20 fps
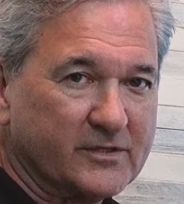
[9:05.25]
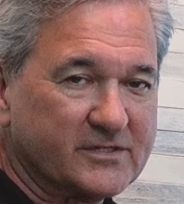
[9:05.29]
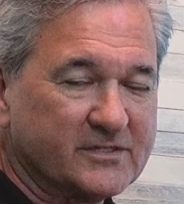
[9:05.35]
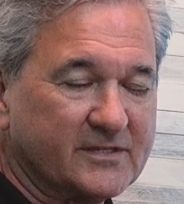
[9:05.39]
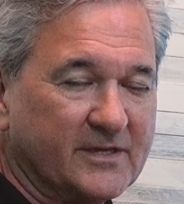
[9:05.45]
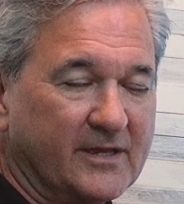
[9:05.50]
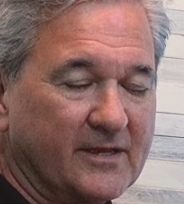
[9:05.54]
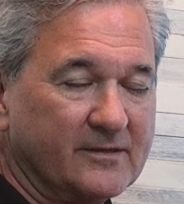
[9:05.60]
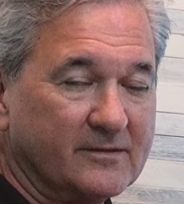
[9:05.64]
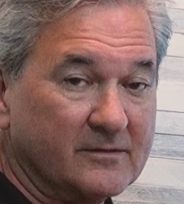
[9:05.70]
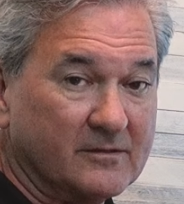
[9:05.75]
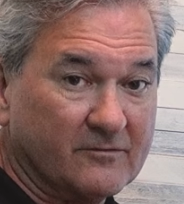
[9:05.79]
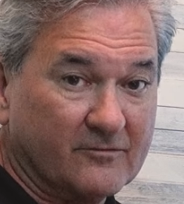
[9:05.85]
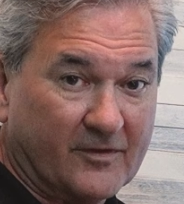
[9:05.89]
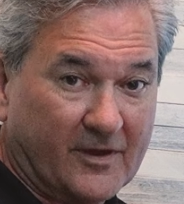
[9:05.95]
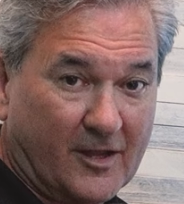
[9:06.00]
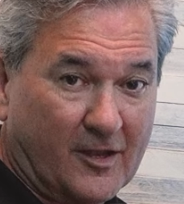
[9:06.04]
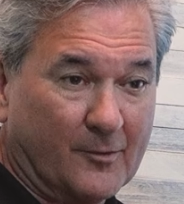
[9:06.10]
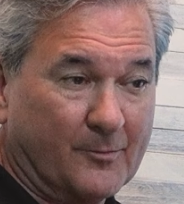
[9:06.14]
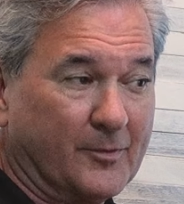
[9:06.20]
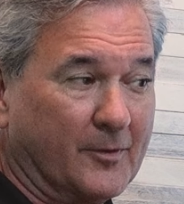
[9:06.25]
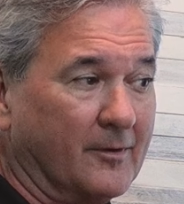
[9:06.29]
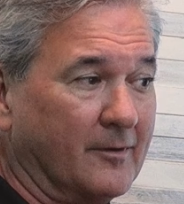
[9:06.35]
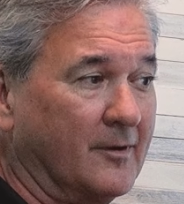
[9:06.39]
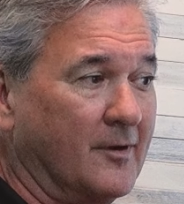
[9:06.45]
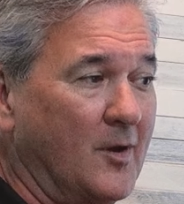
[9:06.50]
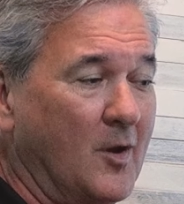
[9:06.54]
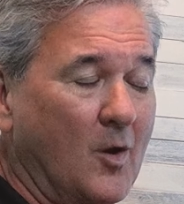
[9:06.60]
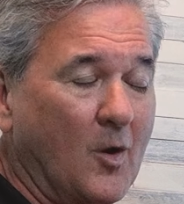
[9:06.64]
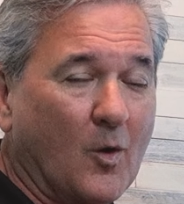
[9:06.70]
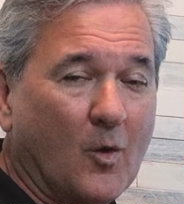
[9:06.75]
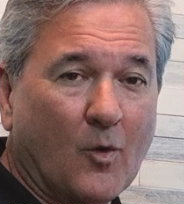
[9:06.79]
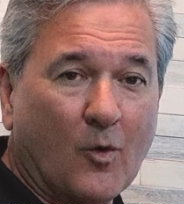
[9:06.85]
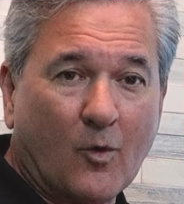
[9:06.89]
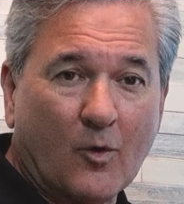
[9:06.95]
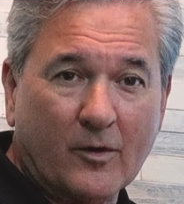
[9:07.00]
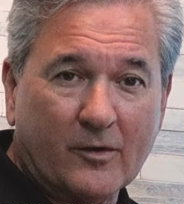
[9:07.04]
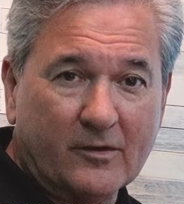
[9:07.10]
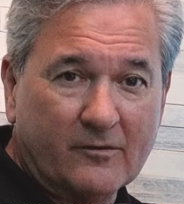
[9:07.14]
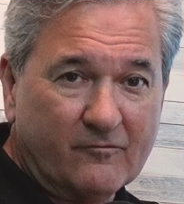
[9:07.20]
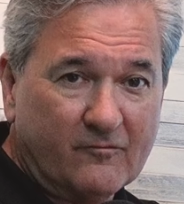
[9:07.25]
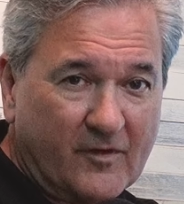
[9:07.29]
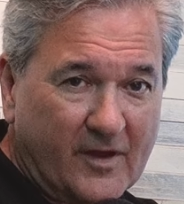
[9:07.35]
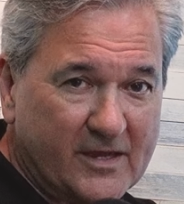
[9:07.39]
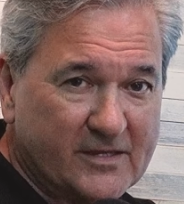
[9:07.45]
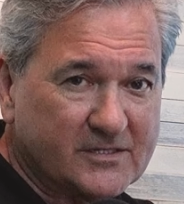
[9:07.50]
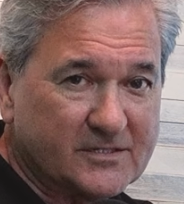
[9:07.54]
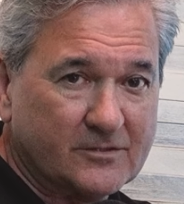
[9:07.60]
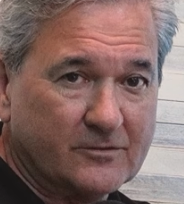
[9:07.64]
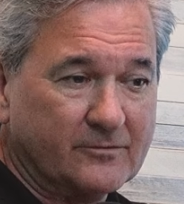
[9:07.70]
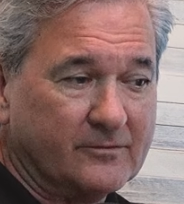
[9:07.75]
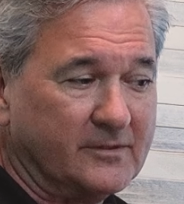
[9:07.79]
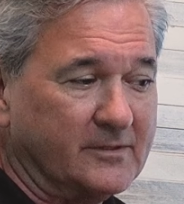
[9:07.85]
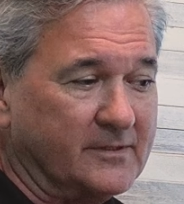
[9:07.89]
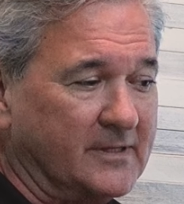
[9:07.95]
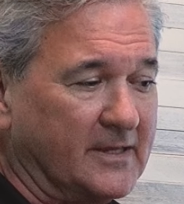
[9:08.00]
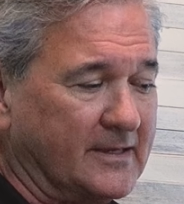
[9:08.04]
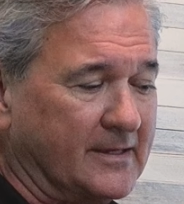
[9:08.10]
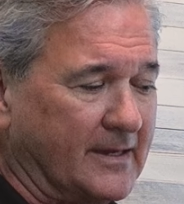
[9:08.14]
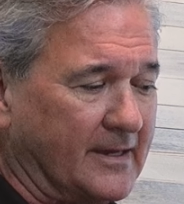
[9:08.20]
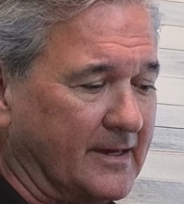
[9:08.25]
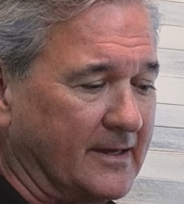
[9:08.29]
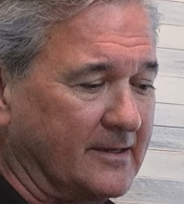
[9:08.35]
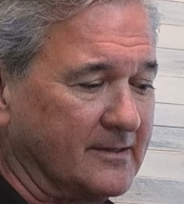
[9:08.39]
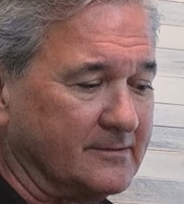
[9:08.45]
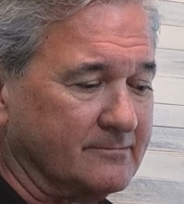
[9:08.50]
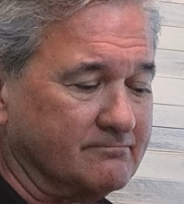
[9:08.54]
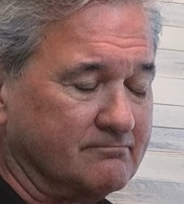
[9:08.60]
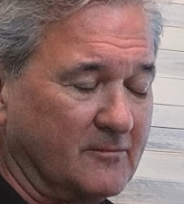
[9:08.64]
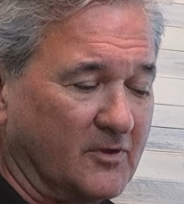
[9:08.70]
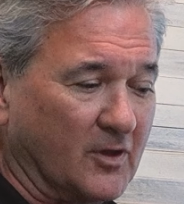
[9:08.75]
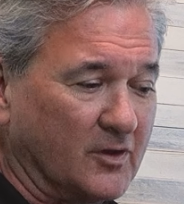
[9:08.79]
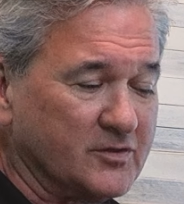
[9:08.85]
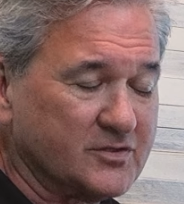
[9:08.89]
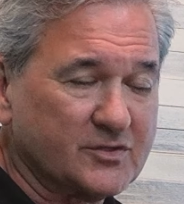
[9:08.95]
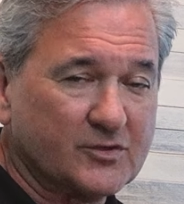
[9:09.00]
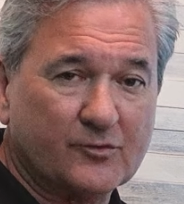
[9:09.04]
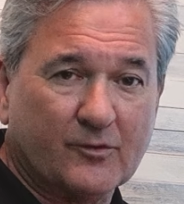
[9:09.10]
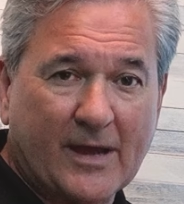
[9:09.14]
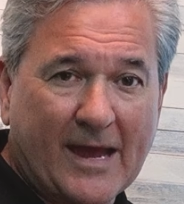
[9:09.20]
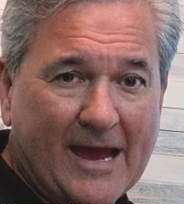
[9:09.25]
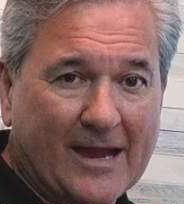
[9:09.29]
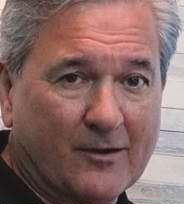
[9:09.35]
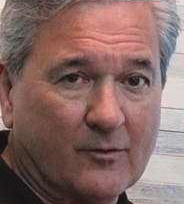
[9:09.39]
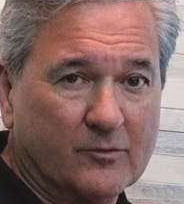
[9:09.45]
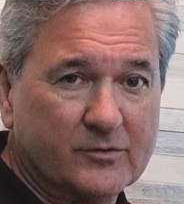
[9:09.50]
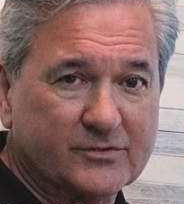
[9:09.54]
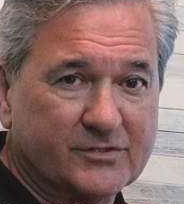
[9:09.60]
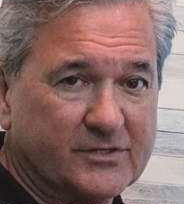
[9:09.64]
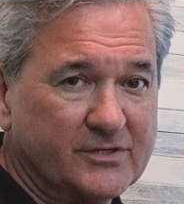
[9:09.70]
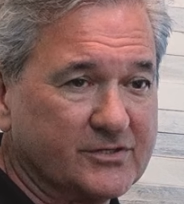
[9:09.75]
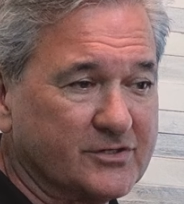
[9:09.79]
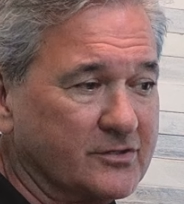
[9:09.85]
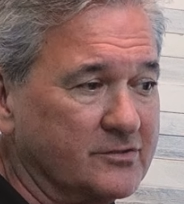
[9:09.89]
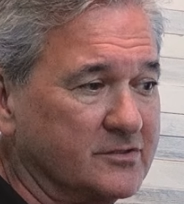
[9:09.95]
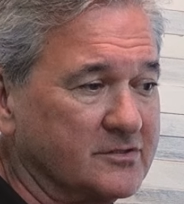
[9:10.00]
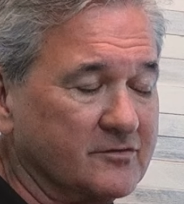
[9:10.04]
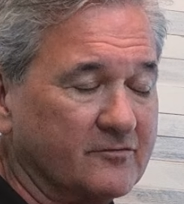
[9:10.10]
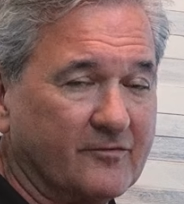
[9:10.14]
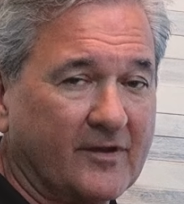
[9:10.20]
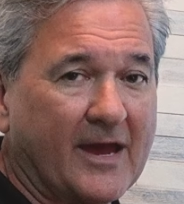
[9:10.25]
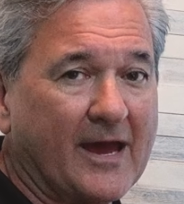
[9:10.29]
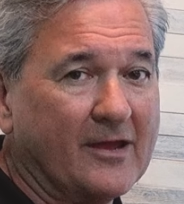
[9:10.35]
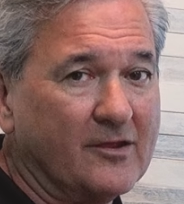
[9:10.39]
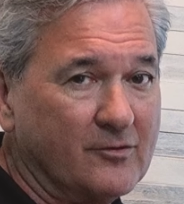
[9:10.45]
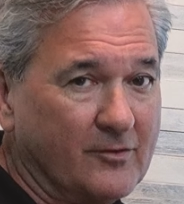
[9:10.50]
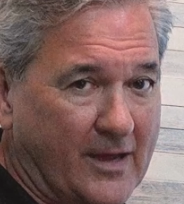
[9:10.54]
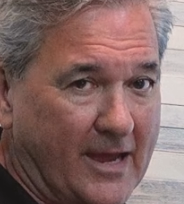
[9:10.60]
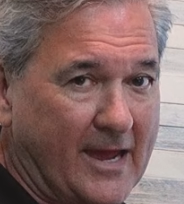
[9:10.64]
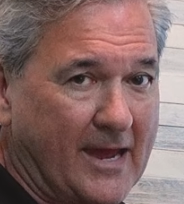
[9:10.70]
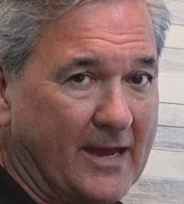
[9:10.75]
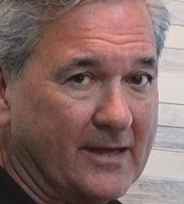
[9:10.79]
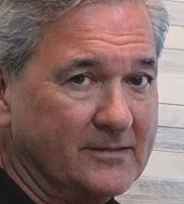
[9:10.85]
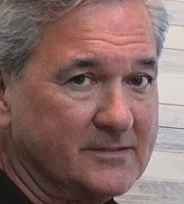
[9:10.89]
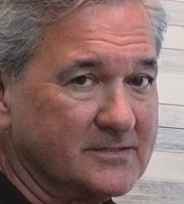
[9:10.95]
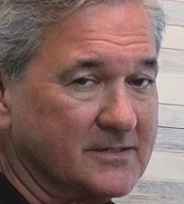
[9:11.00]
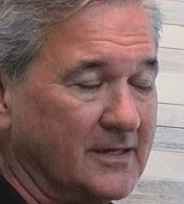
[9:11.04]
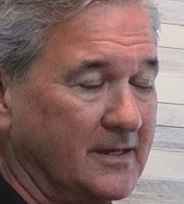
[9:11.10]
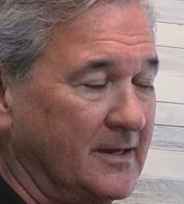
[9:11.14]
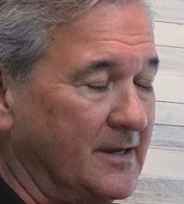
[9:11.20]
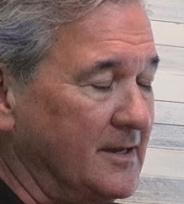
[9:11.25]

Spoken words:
estate developer or an investor that goes through acquisitions or value adds.